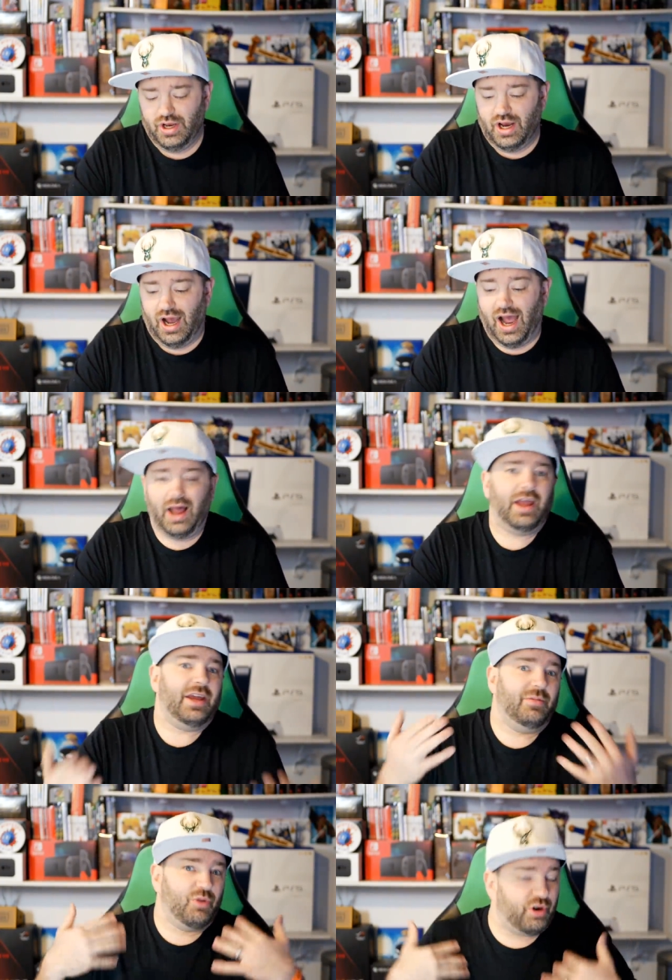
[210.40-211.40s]
I
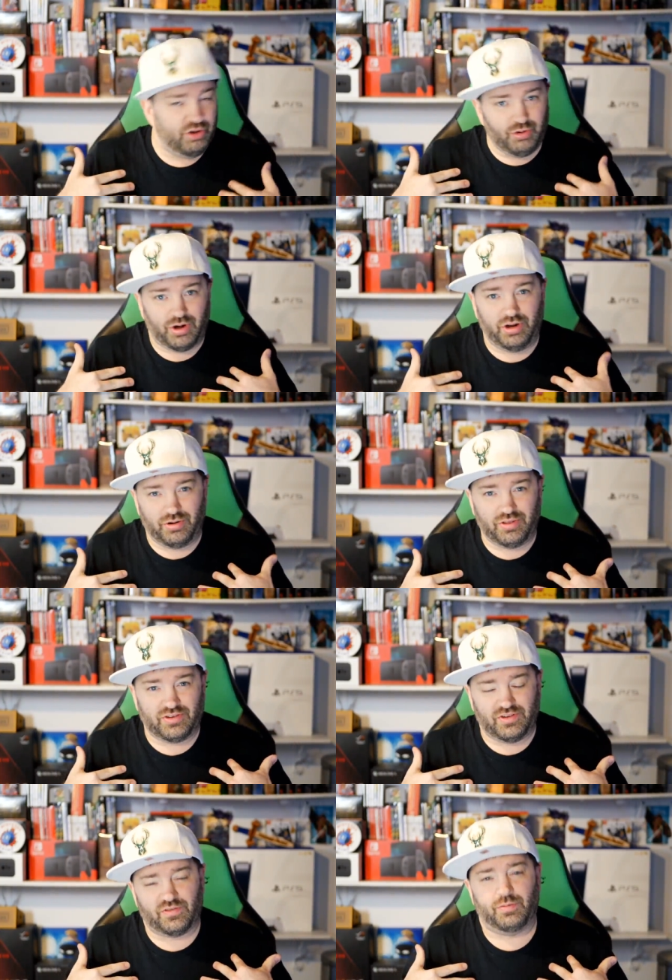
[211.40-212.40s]
am where you are hearing this
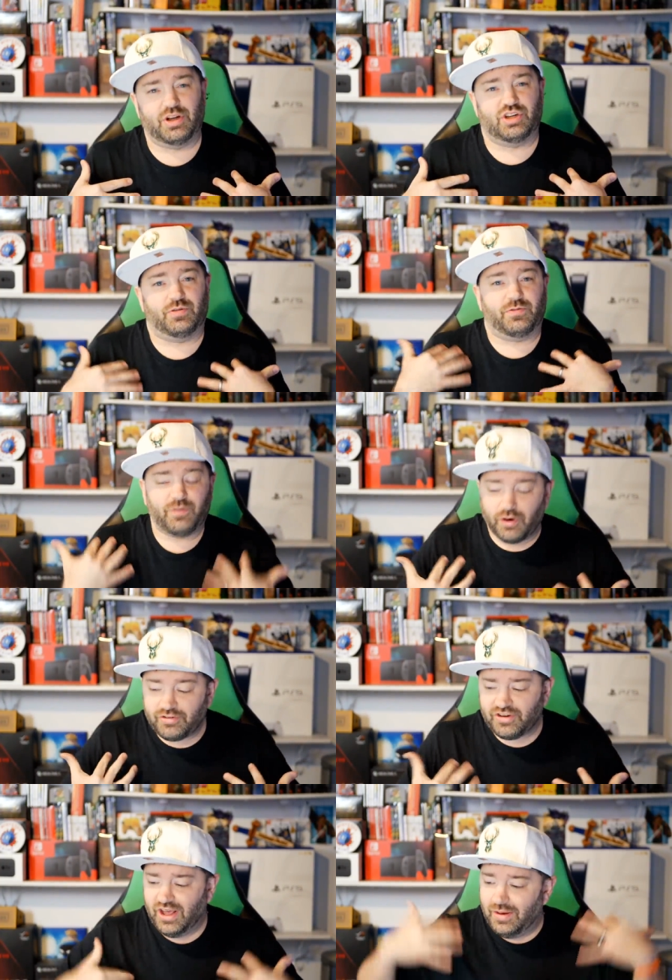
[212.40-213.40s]
information
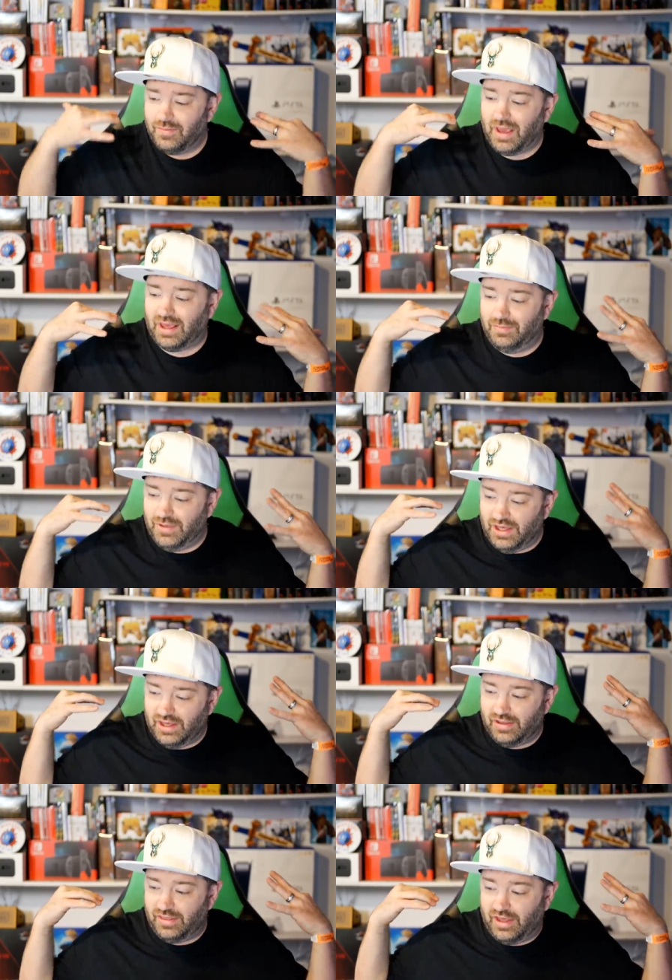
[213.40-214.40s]
first, making
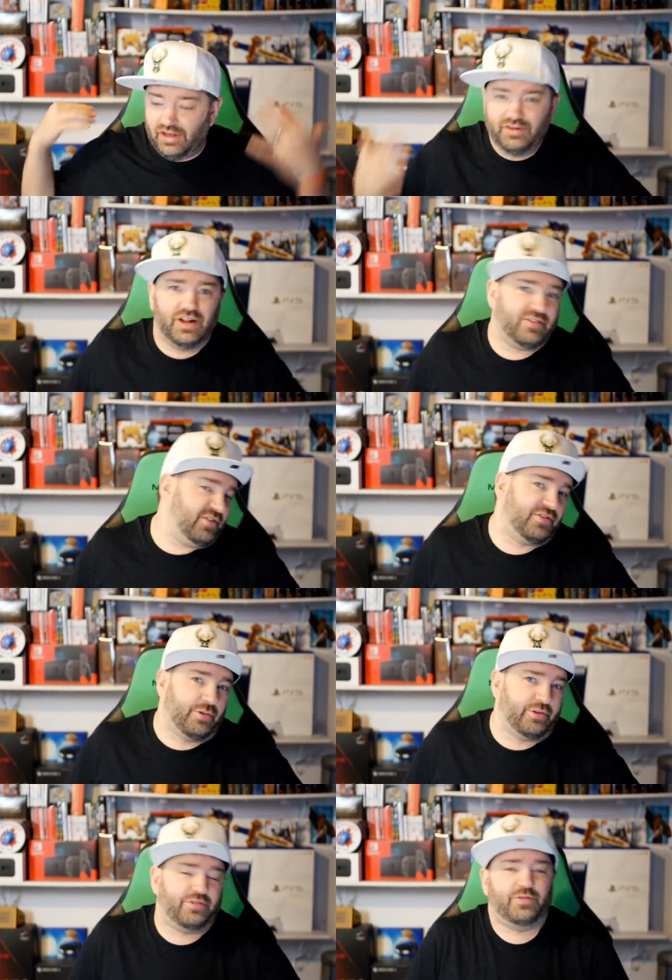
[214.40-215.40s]
me the internet's
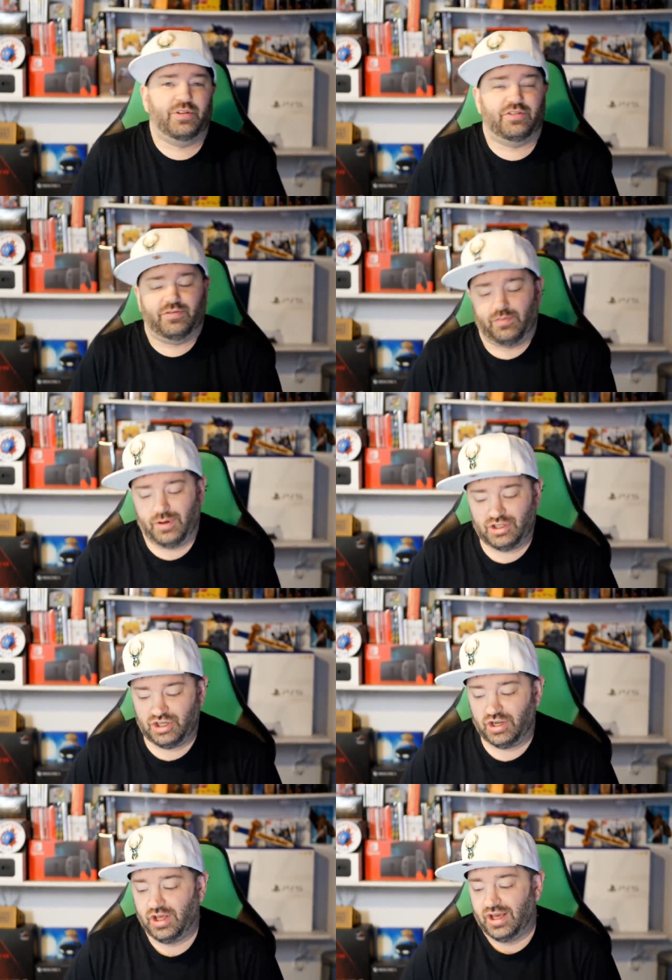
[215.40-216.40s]
source for this
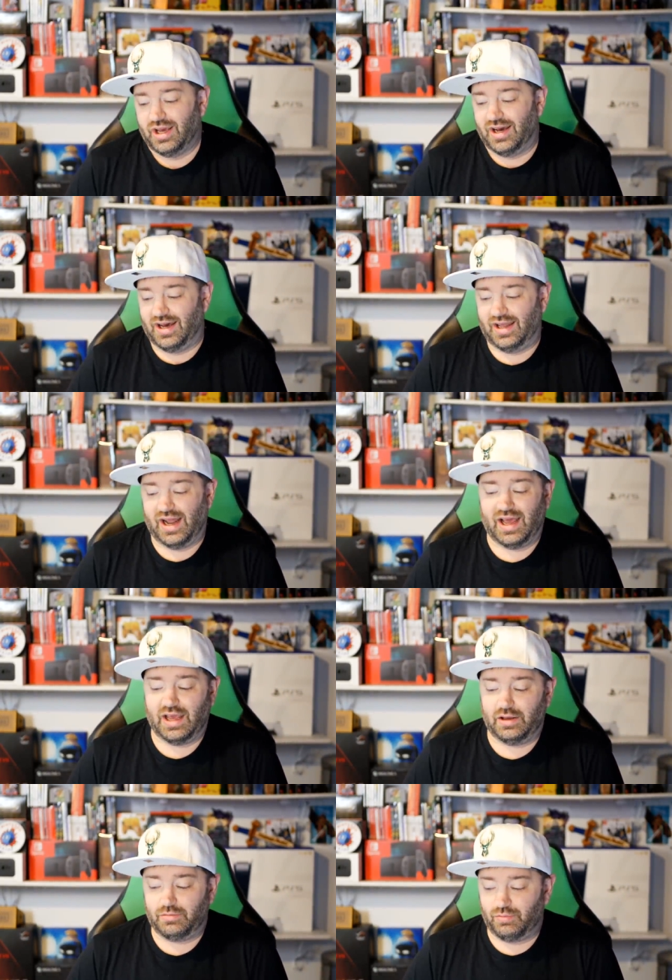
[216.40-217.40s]
information. And
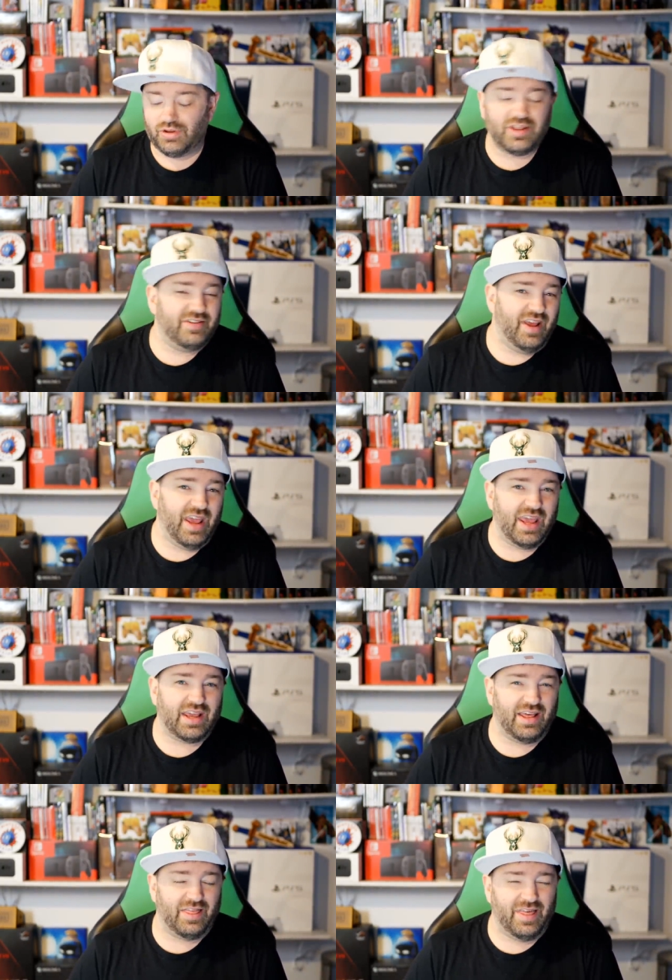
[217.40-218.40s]
I really take
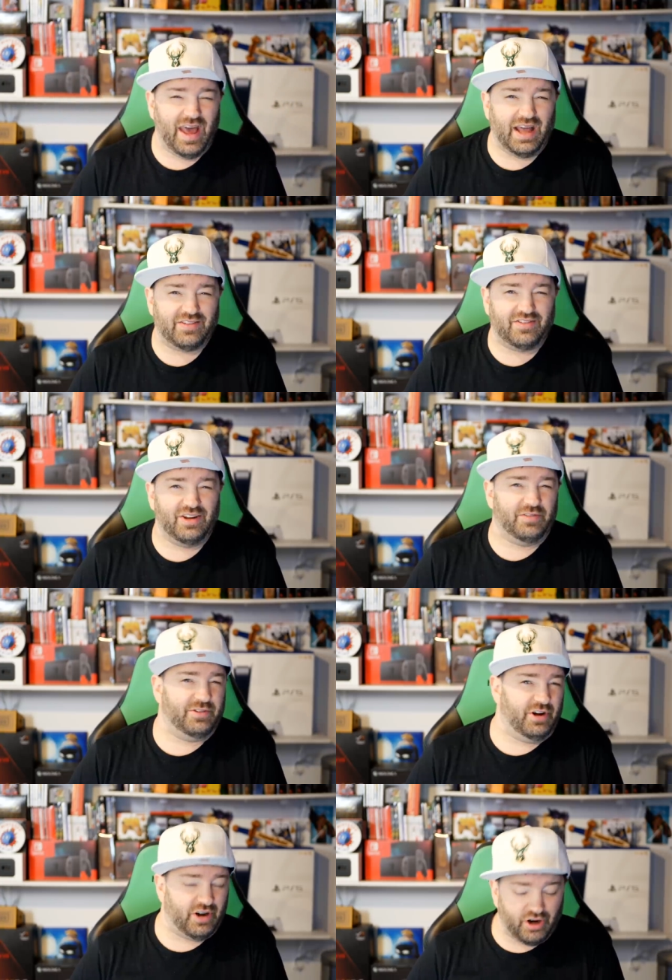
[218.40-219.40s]
that stuff to
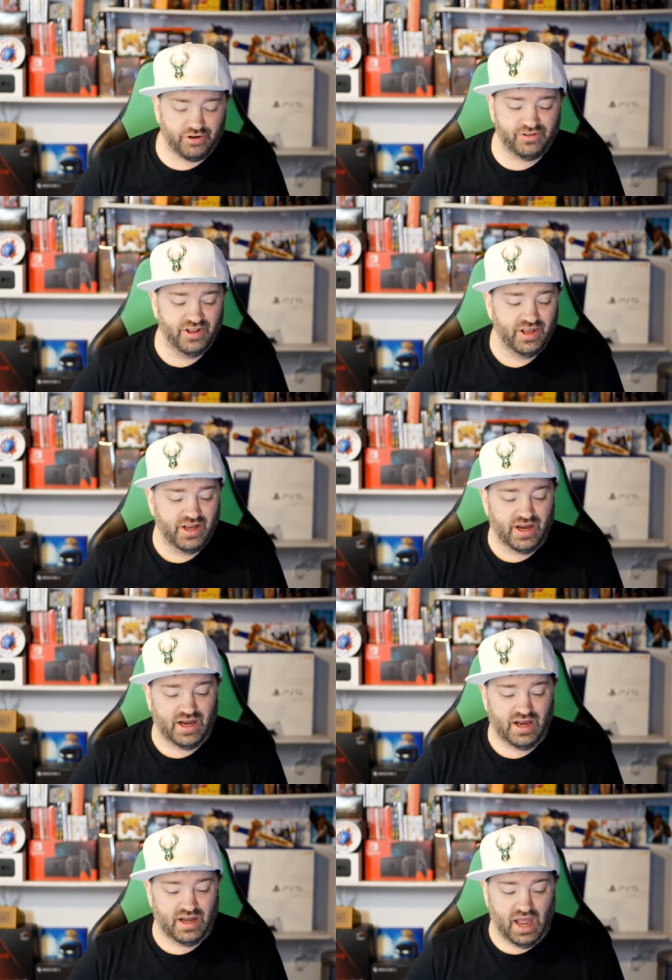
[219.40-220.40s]
heart.
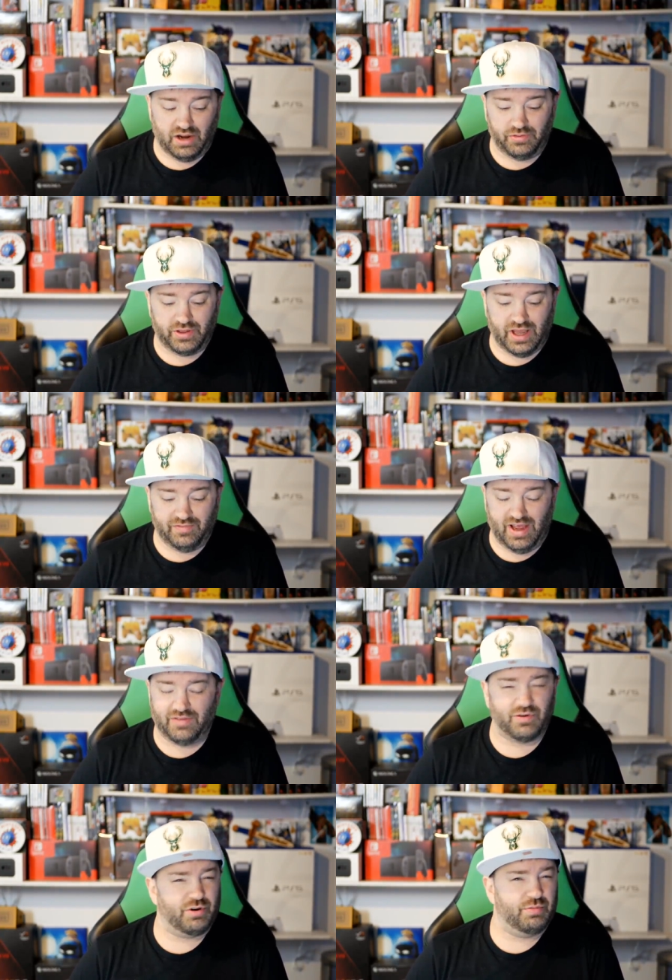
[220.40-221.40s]
Uh, I don't think I've
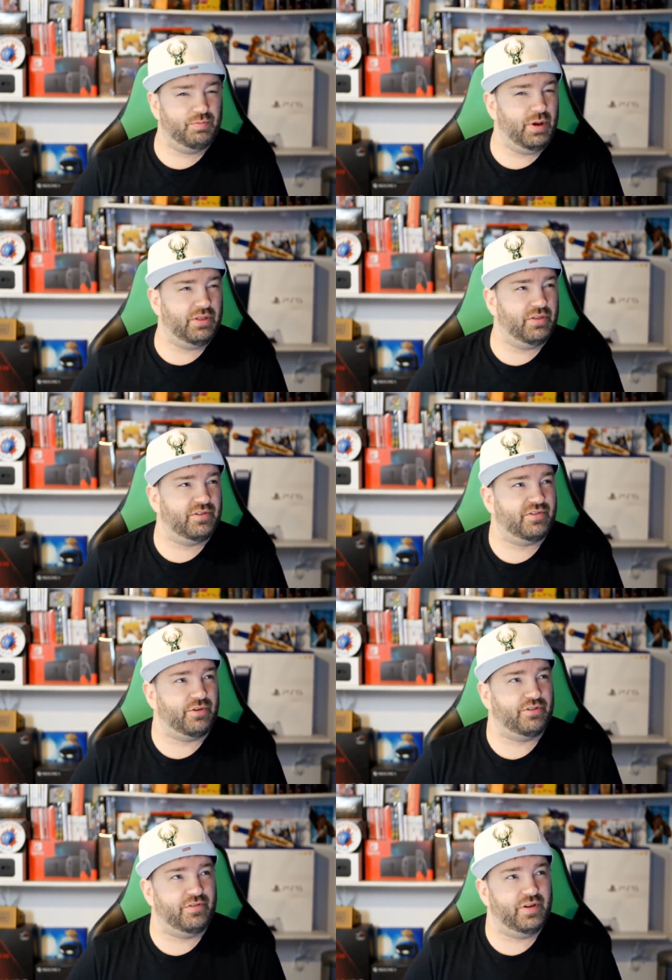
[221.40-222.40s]
ever been the
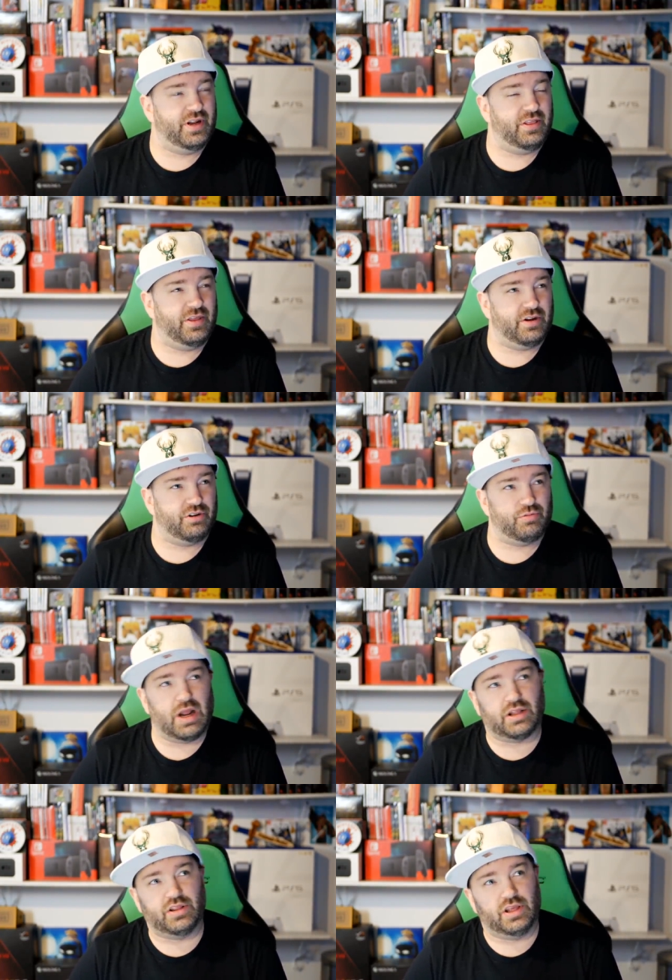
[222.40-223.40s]
source of anything
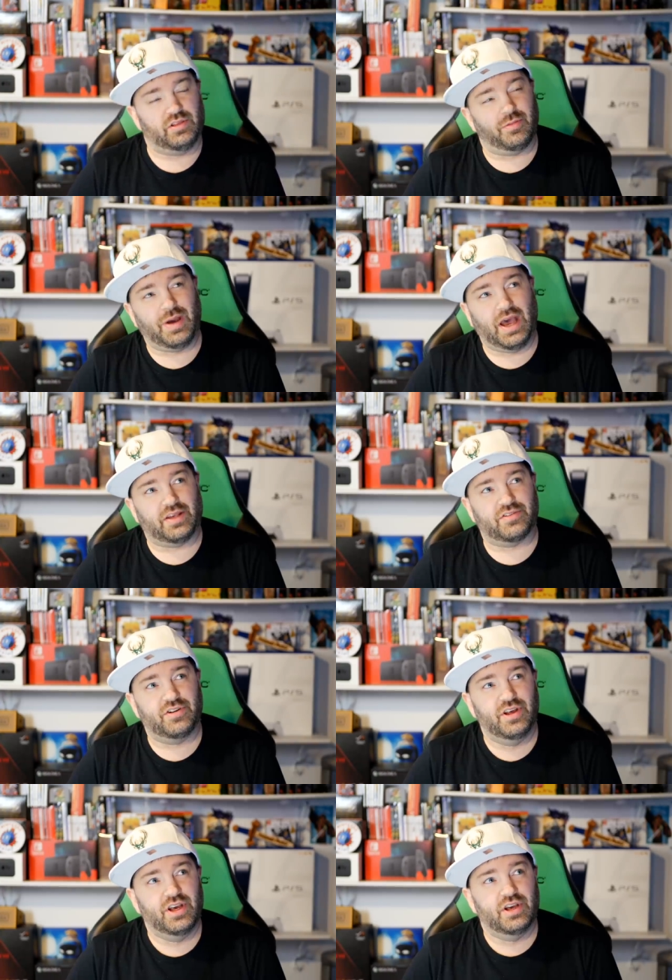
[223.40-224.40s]
directly in the past.
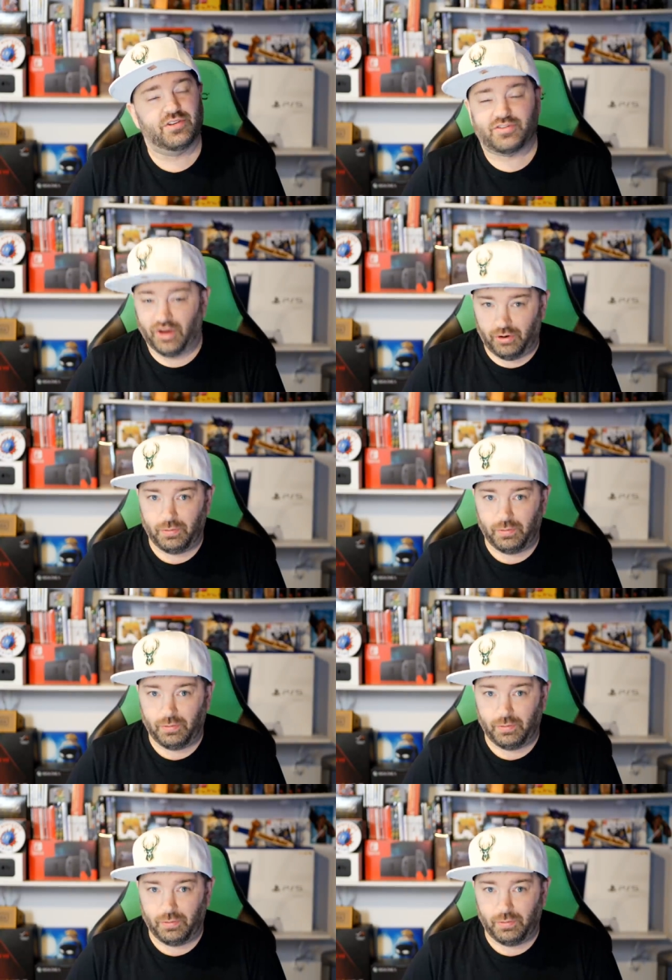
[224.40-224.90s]
So